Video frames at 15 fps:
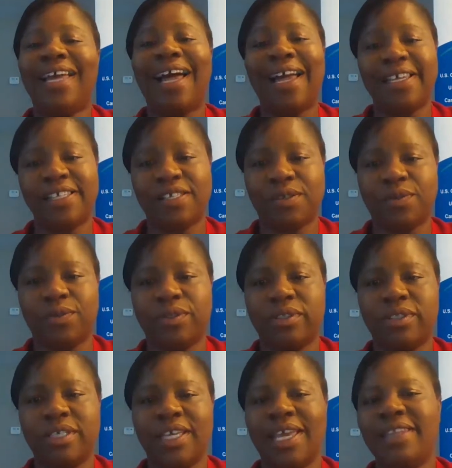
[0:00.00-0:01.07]
high
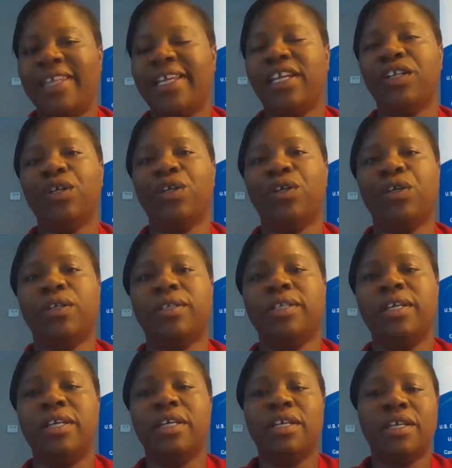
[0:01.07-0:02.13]
school, and they can
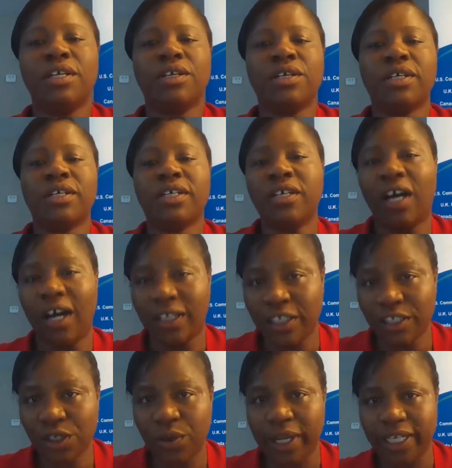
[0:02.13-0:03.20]
earn
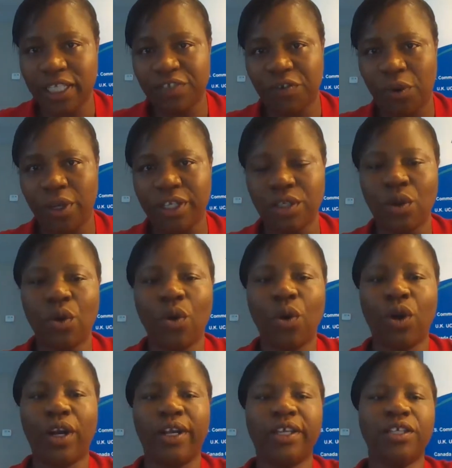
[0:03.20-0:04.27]
college credits for it,
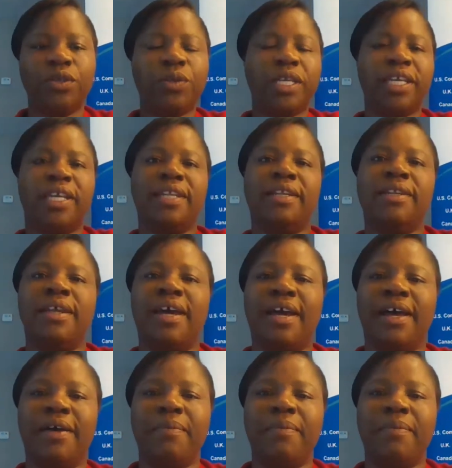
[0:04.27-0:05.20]
or you can